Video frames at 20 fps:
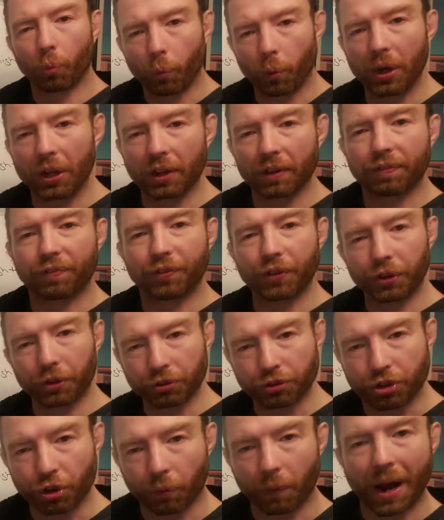willful,
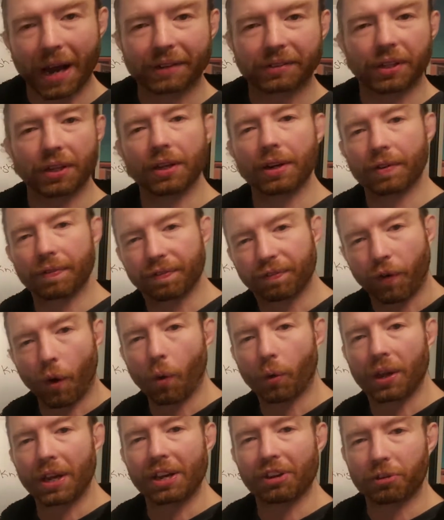directed,
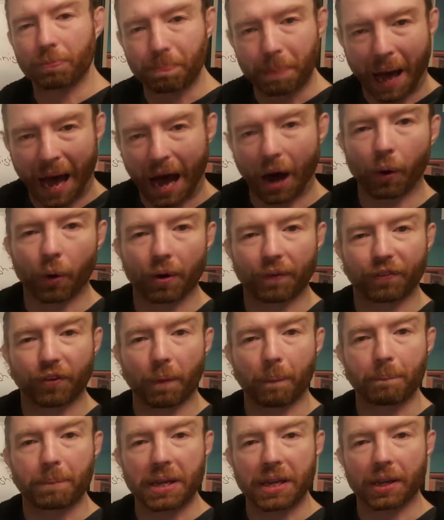focused, powerful
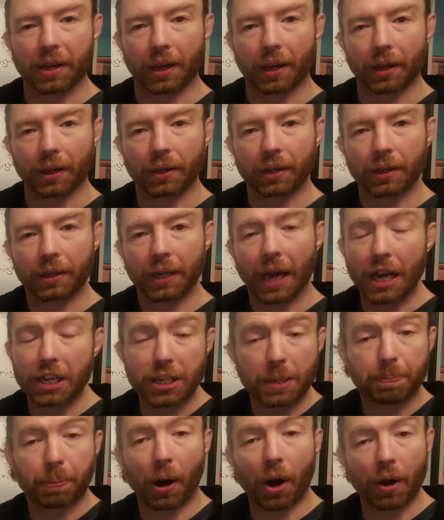being. That's
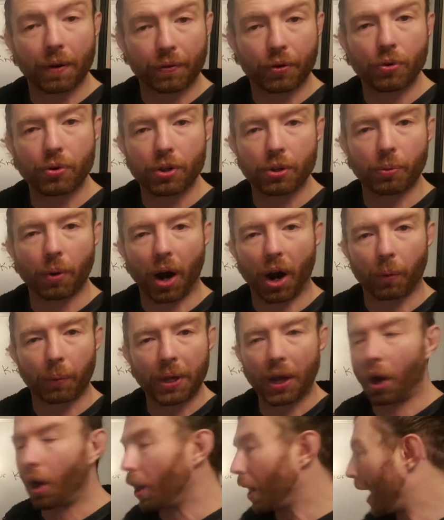a part of who you are. We
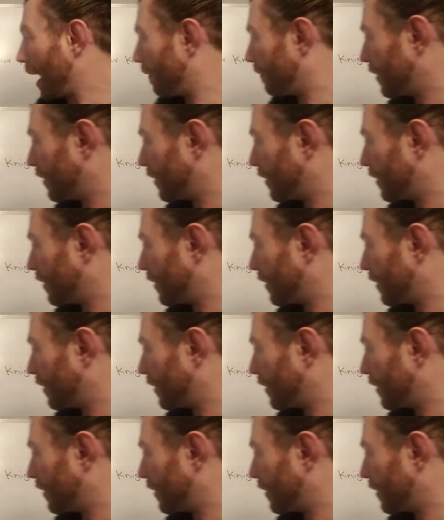all have